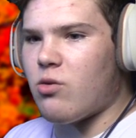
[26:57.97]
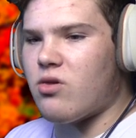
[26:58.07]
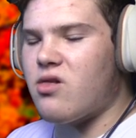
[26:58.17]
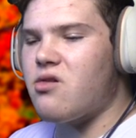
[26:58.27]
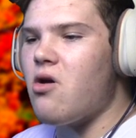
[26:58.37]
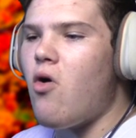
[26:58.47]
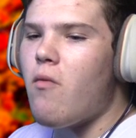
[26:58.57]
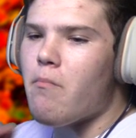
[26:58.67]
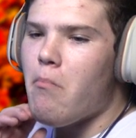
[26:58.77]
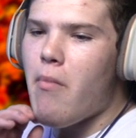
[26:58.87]
you so
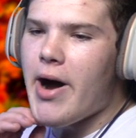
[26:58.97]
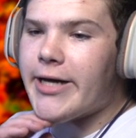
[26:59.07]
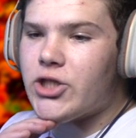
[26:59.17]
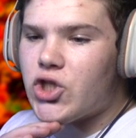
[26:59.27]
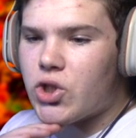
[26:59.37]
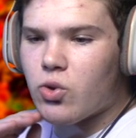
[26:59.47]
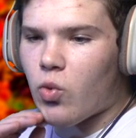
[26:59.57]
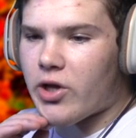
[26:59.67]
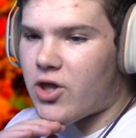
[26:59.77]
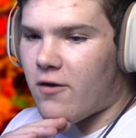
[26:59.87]
much.
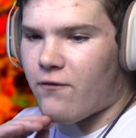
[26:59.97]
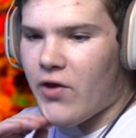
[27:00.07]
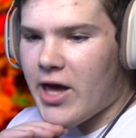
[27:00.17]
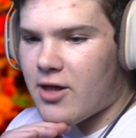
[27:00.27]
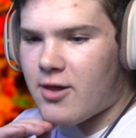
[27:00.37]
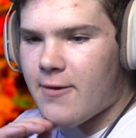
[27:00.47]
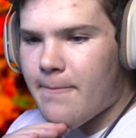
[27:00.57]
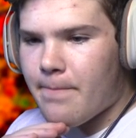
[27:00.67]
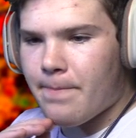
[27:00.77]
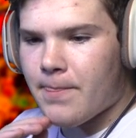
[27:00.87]
What's your face?
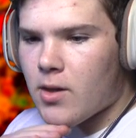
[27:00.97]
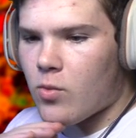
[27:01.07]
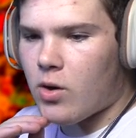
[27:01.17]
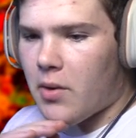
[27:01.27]
What